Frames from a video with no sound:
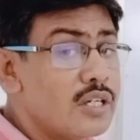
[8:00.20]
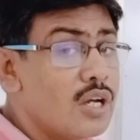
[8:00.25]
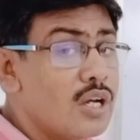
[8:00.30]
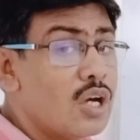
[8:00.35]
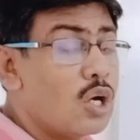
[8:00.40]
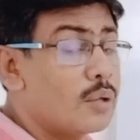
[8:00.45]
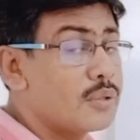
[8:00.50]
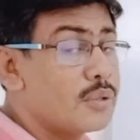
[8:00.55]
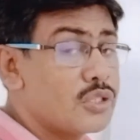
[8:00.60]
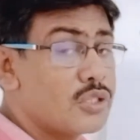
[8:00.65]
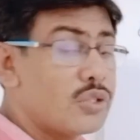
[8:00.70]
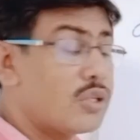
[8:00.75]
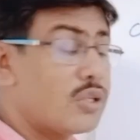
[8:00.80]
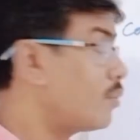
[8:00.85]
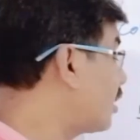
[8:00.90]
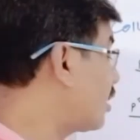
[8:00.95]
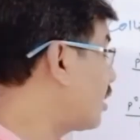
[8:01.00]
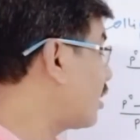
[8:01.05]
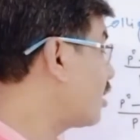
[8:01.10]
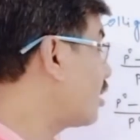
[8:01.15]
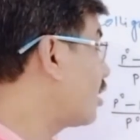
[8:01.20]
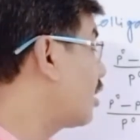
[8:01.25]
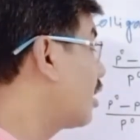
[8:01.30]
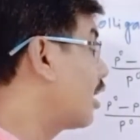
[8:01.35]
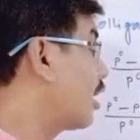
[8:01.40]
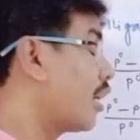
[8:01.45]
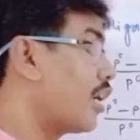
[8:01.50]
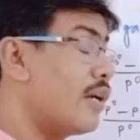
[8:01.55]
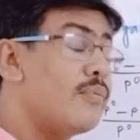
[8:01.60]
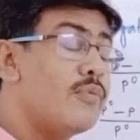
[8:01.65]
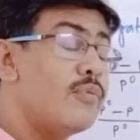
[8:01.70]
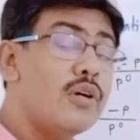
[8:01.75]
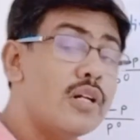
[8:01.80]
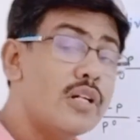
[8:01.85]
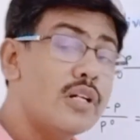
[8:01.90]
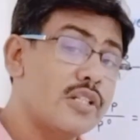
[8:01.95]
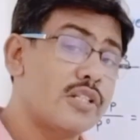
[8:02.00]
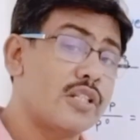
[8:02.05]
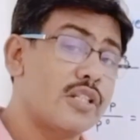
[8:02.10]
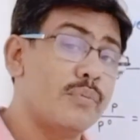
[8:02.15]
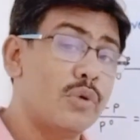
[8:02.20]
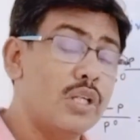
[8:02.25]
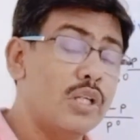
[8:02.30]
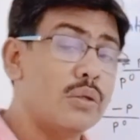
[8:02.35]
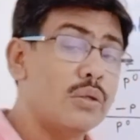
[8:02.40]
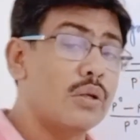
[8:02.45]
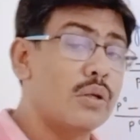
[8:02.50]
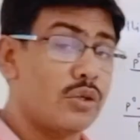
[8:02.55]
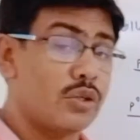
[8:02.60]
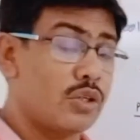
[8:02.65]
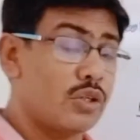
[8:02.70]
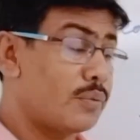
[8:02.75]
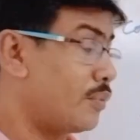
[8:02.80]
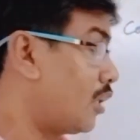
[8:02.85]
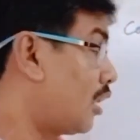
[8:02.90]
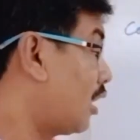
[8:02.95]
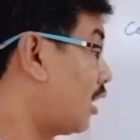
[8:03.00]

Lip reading: of the solvent, M1 is the molecular weight of the